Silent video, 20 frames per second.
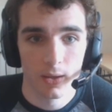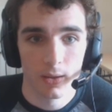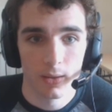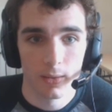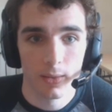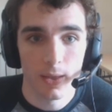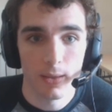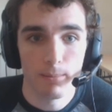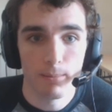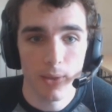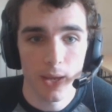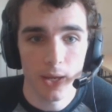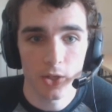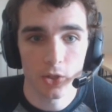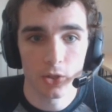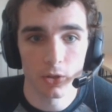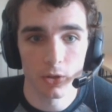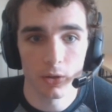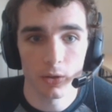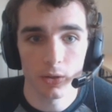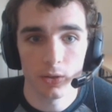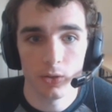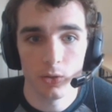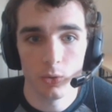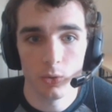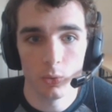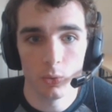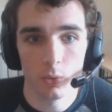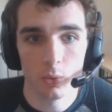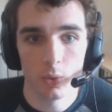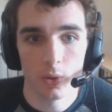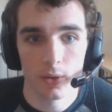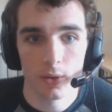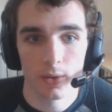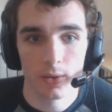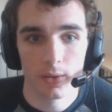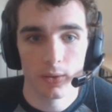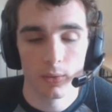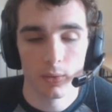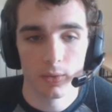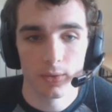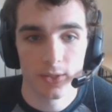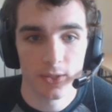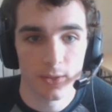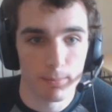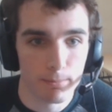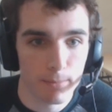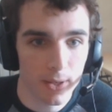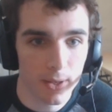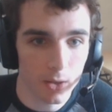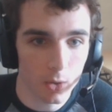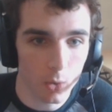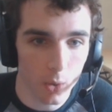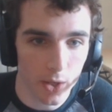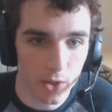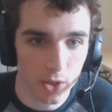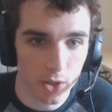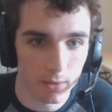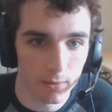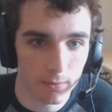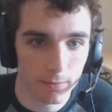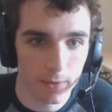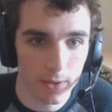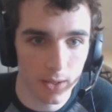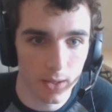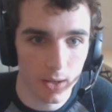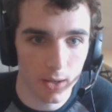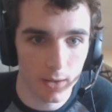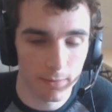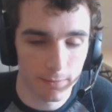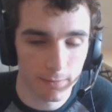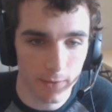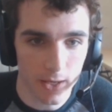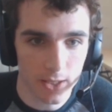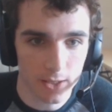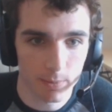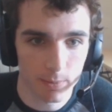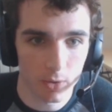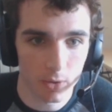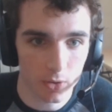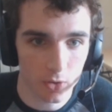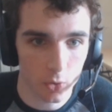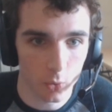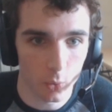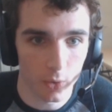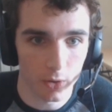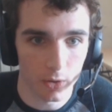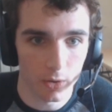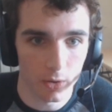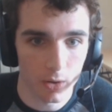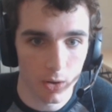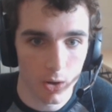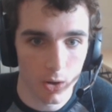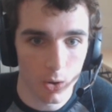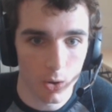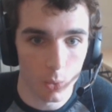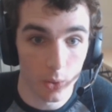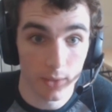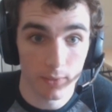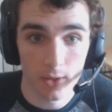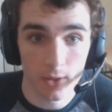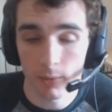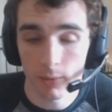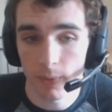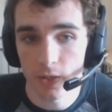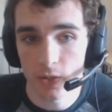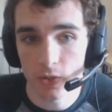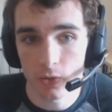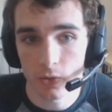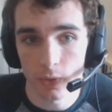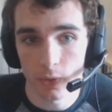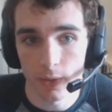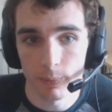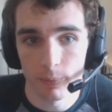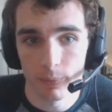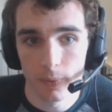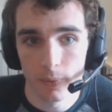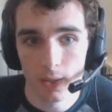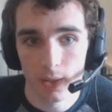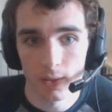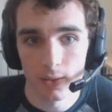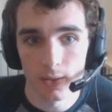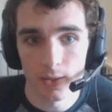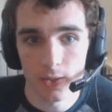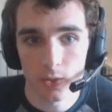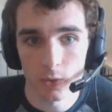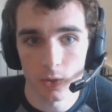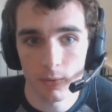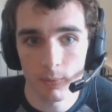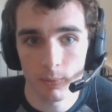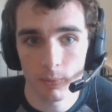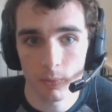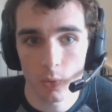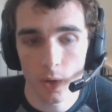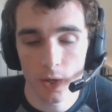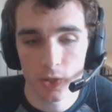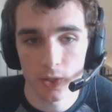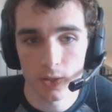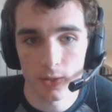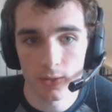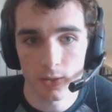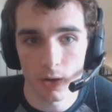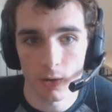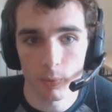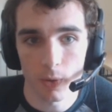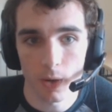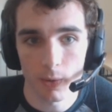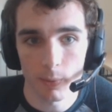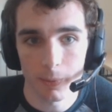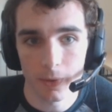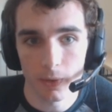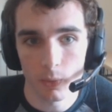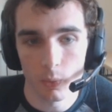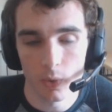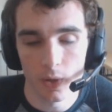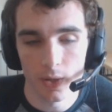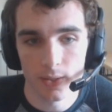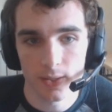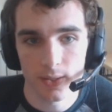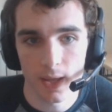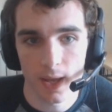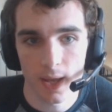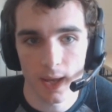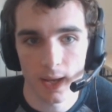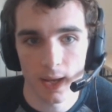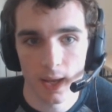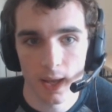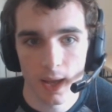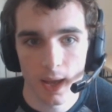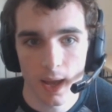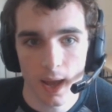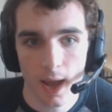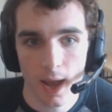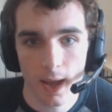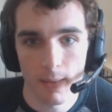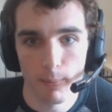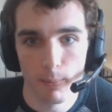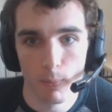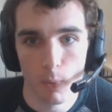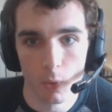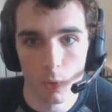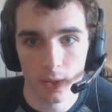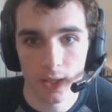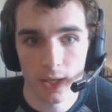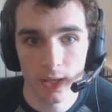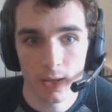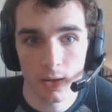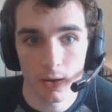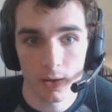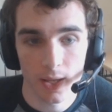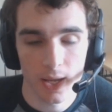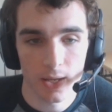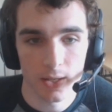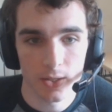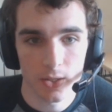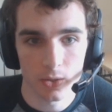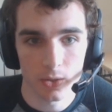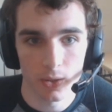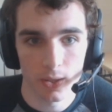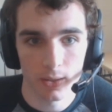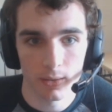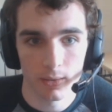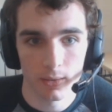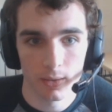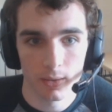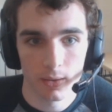then make sure you submit a question via Facebook, Twitter, or even on my stream. And the stream questions are probably the ones that I'm more keen on answering